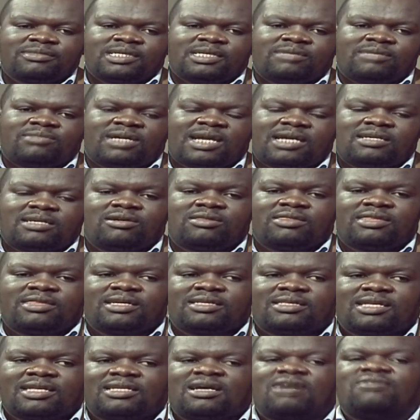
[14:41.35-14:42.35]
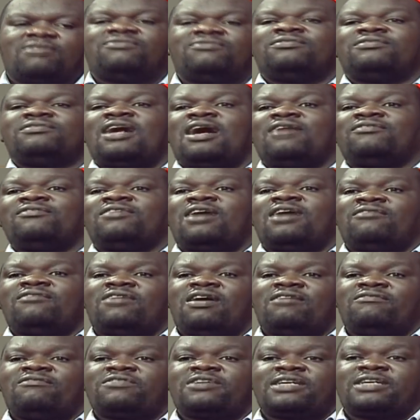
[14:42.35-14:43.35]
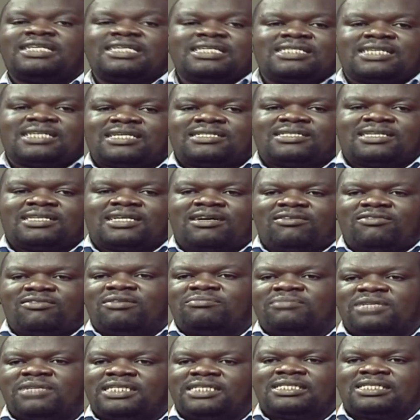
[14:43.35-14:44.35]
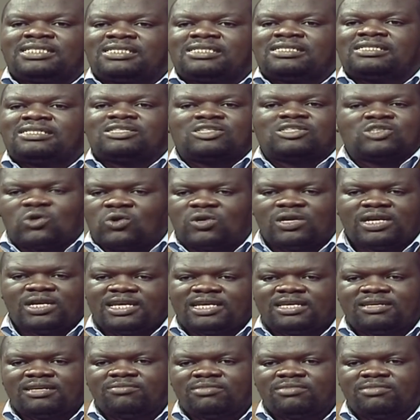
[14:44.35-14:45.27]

But I don't think that I've, I've, I've, I've criticized the government solely,